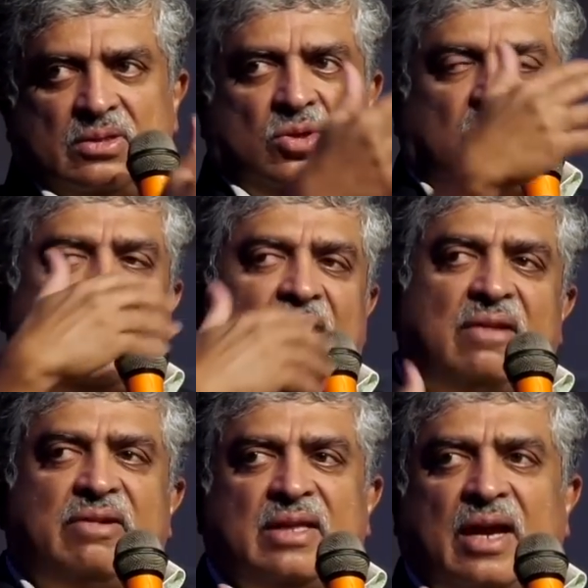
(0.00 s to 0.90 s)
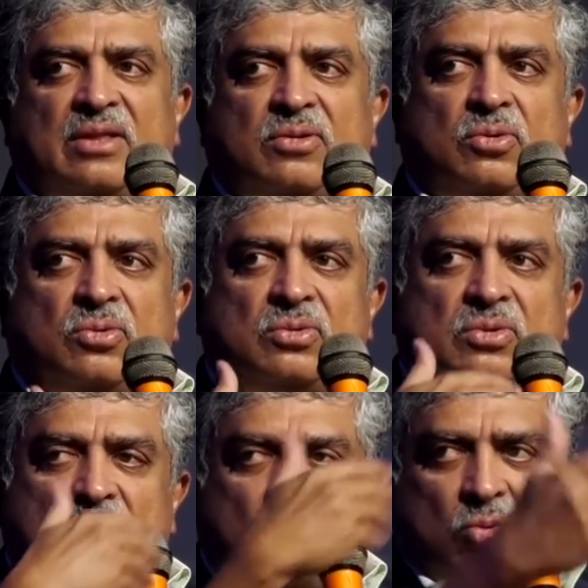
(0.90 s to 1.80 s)
So you can deliver that through
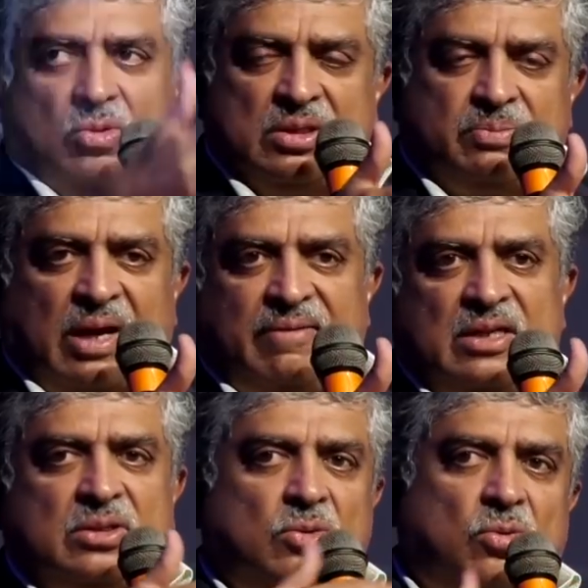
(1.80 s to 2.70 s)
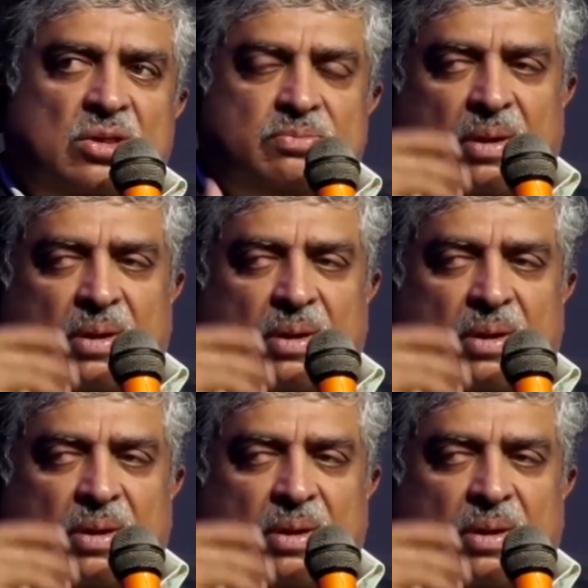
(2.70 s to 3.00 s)
schools, private schools,